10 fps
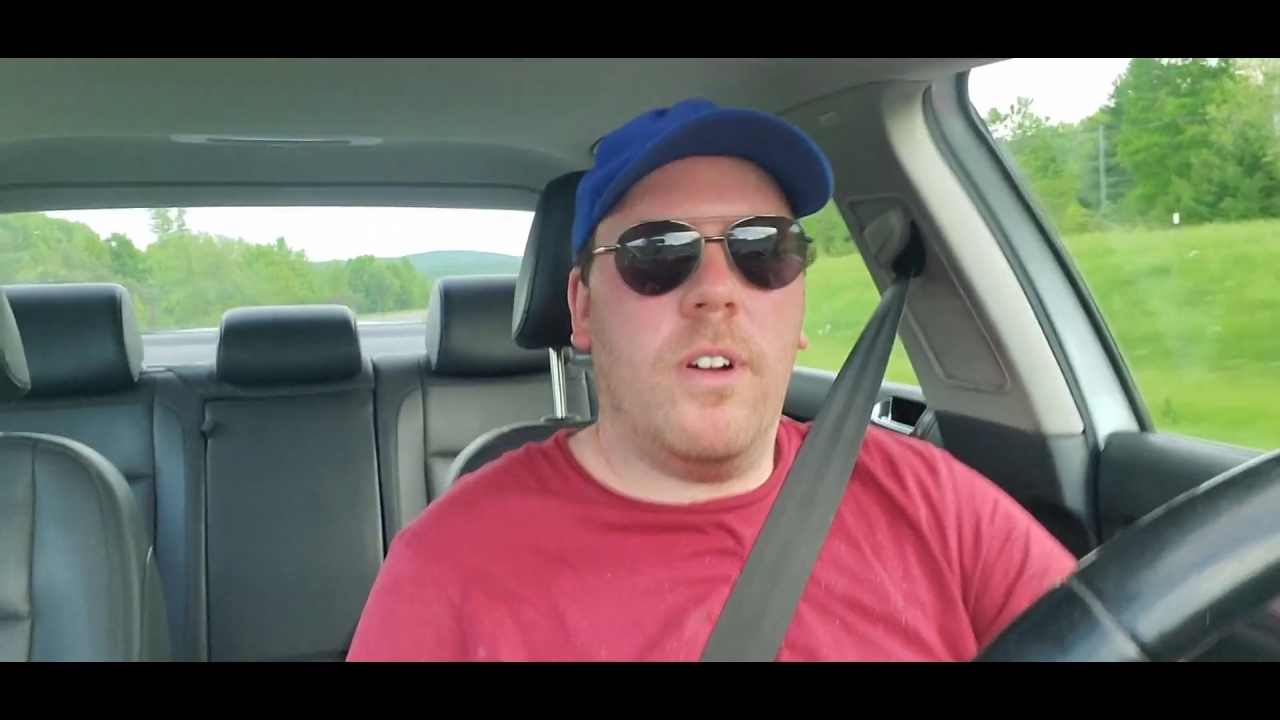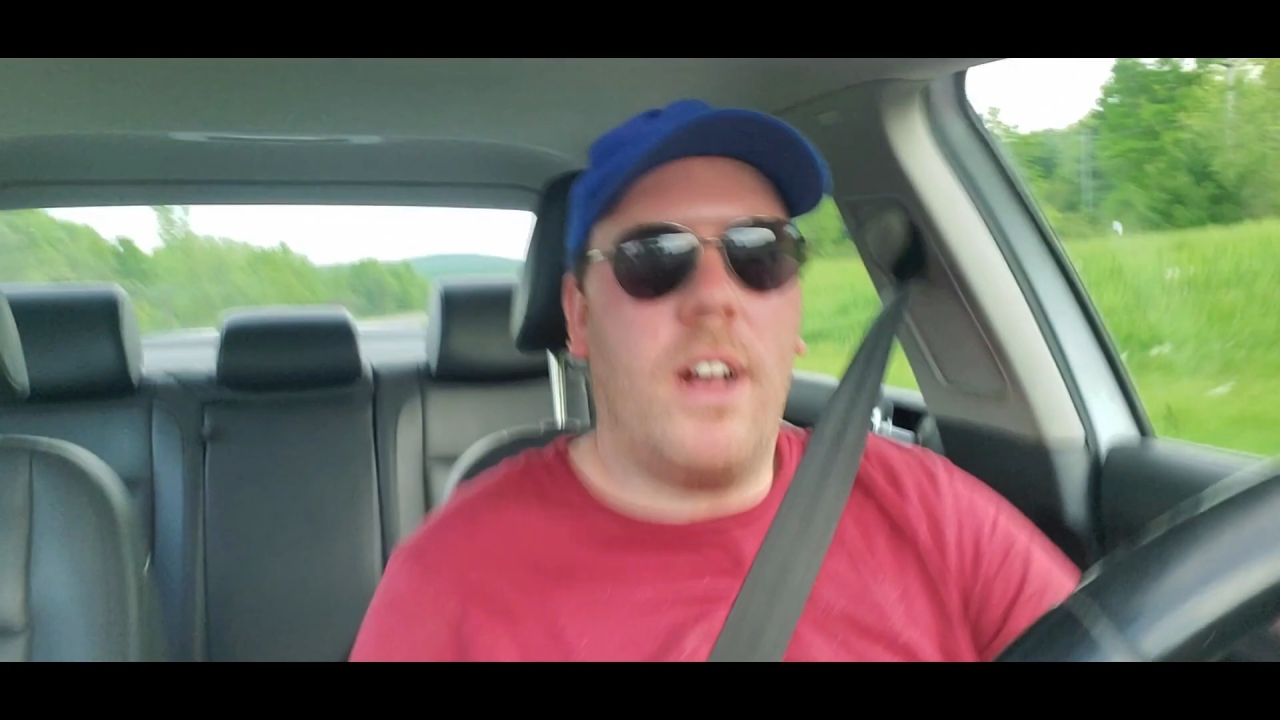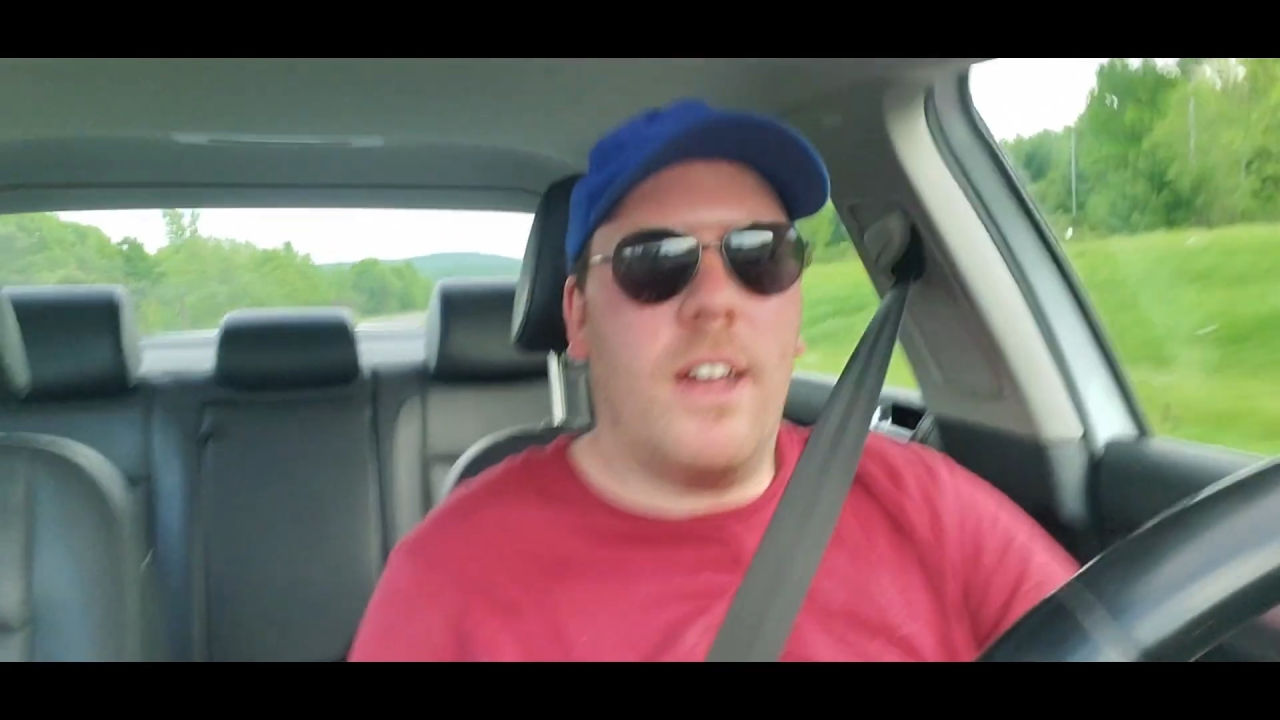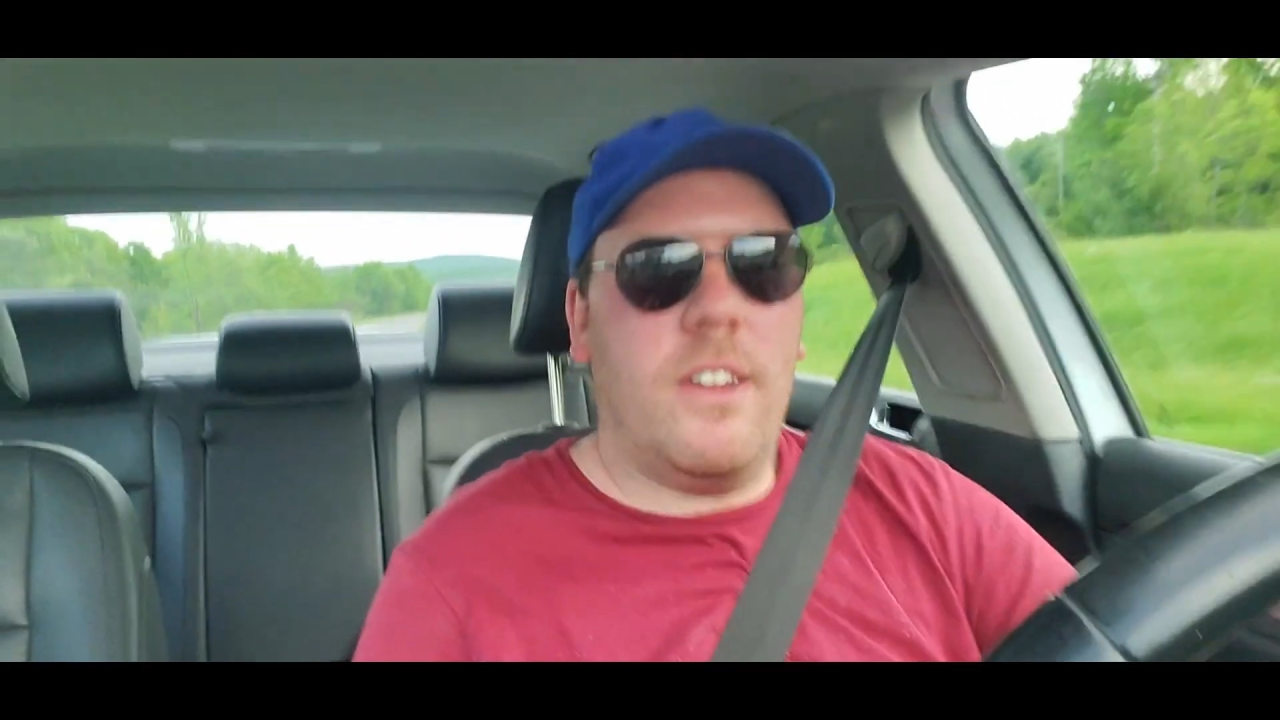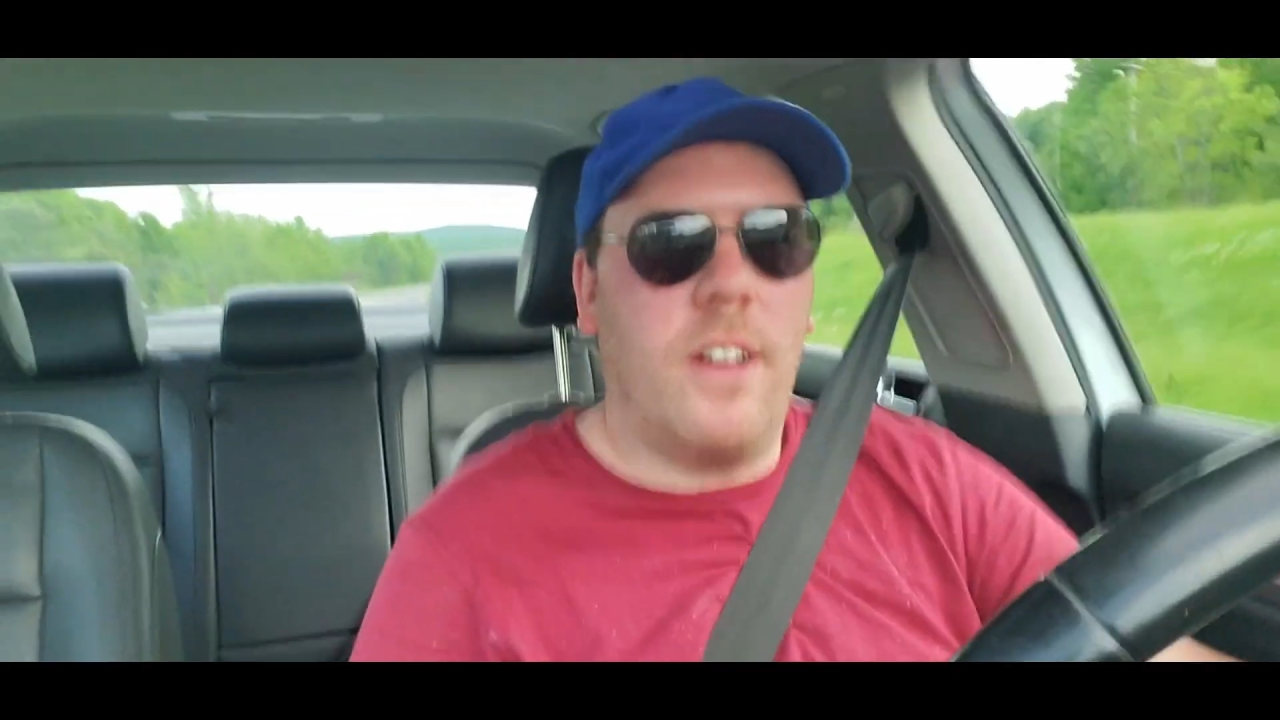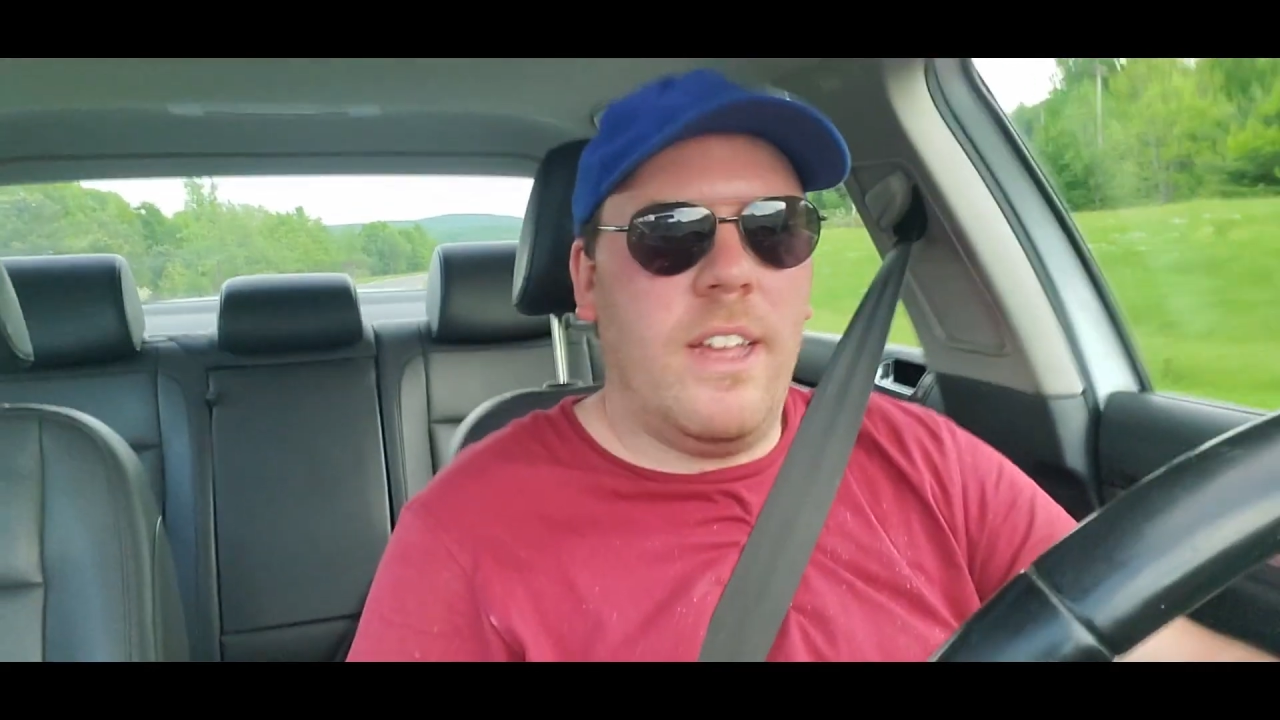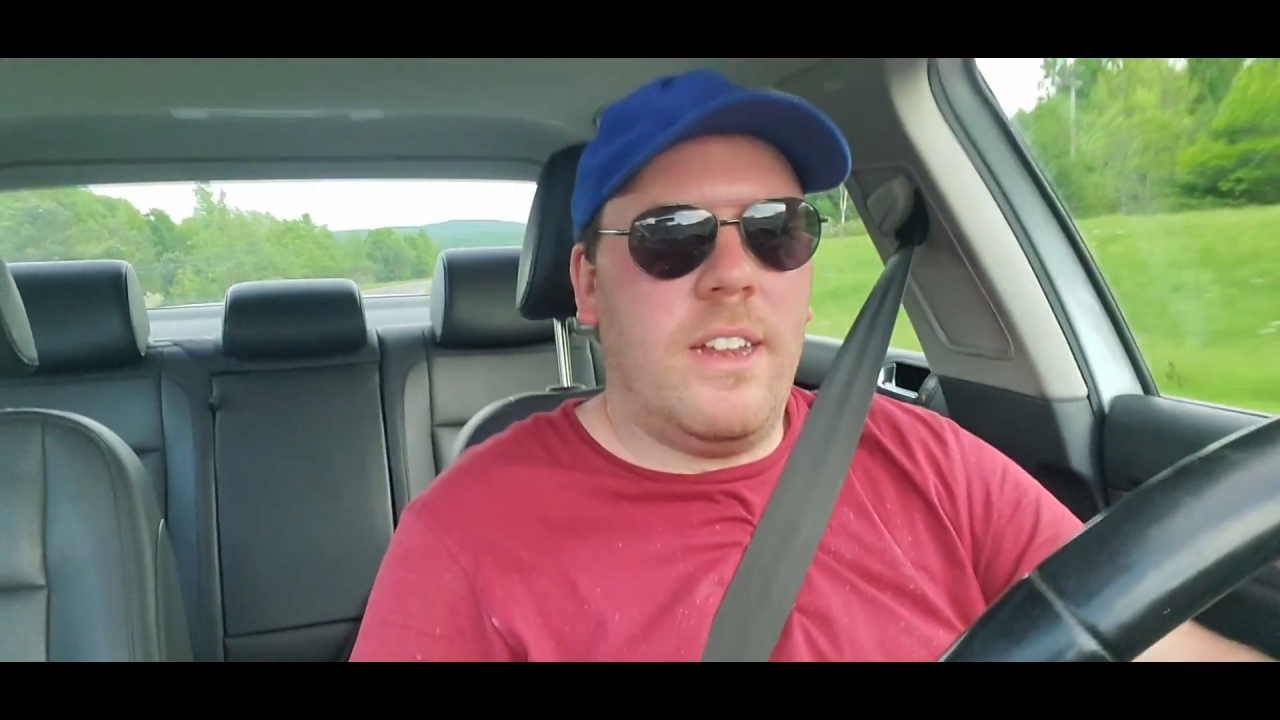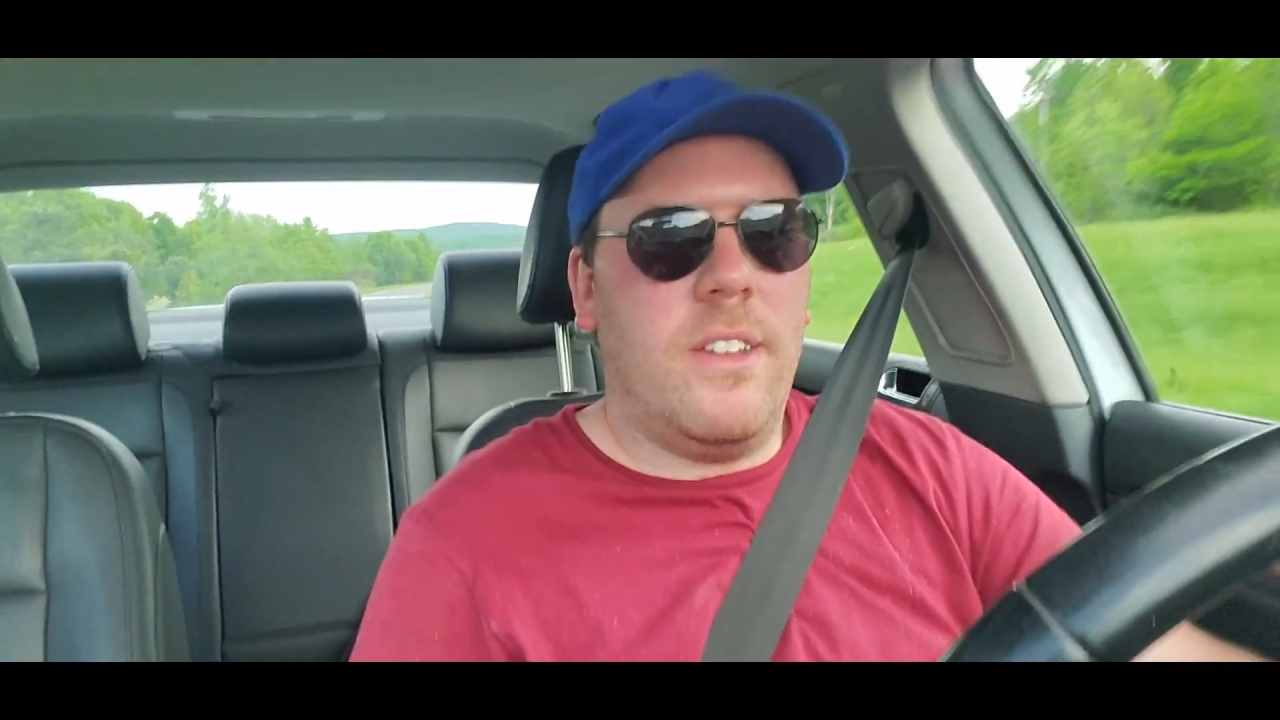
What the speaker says: not tight,